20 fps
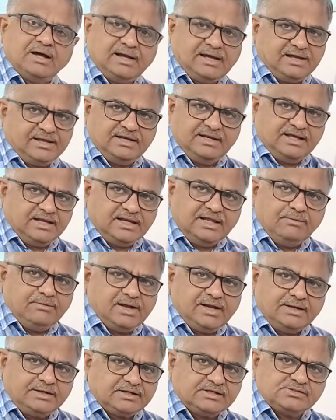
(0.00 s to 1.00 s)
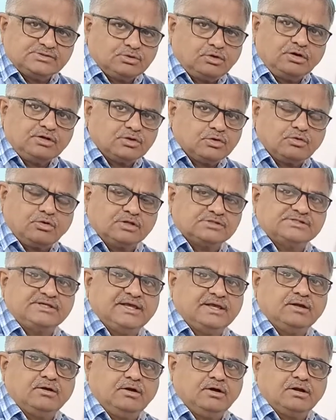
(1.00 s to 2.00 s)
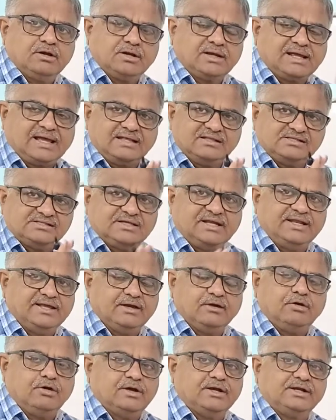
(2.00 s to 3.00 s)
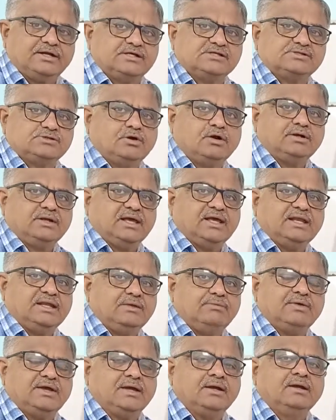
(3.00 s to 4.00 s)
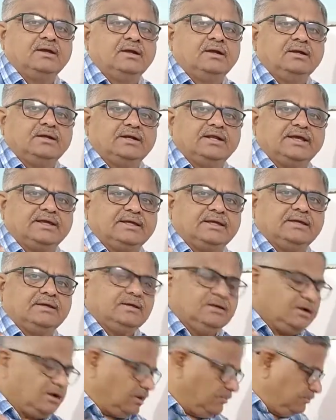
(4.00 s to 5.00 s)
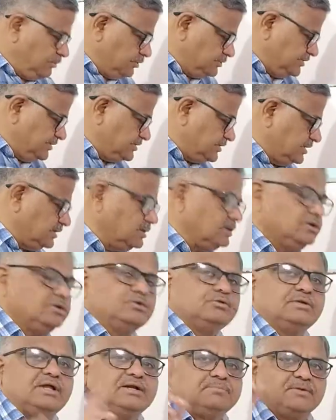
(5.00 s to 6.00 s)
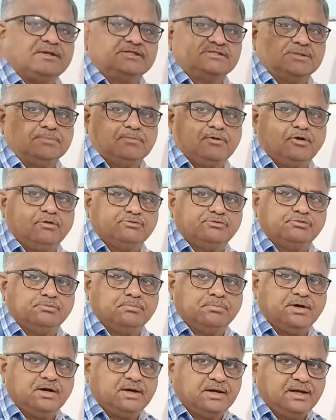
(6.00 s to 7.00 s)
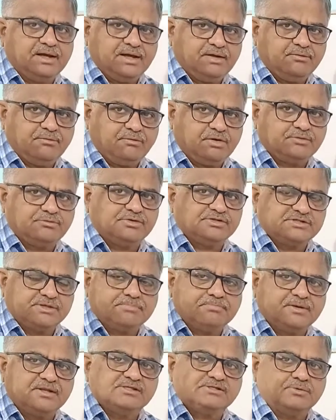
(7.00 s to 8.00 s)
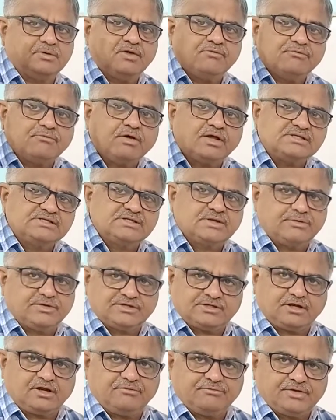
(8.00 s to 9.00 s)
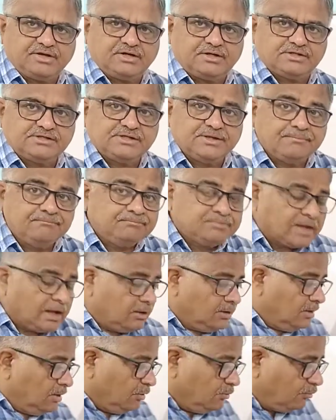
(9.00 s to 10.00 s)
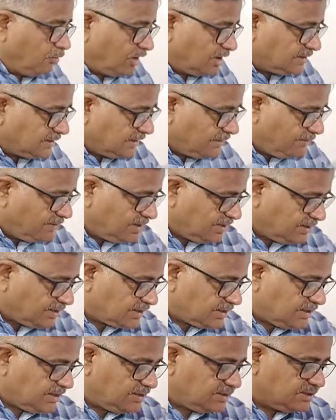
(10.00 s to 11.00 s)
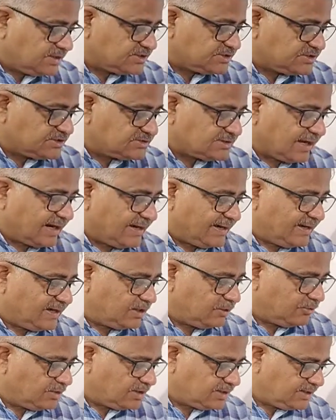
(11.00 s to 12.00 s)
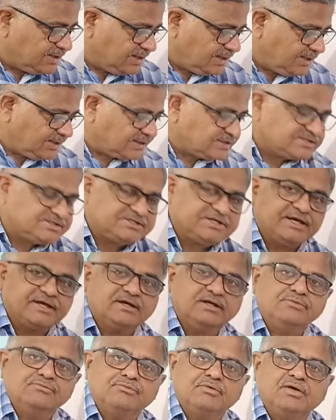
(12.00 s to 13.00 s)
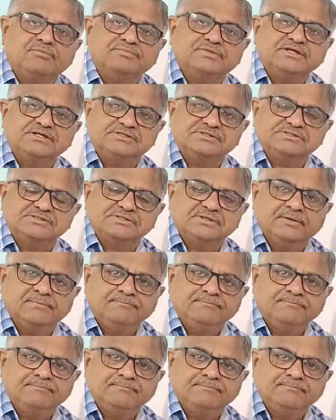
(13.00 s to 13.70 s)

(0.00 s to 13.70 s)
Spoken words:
in any way, it is not crossing or cancelling, or it is not any way taking opposition to that principle of what we say principle of conservation of energy. Whatever energy is added over here, it is taken from this.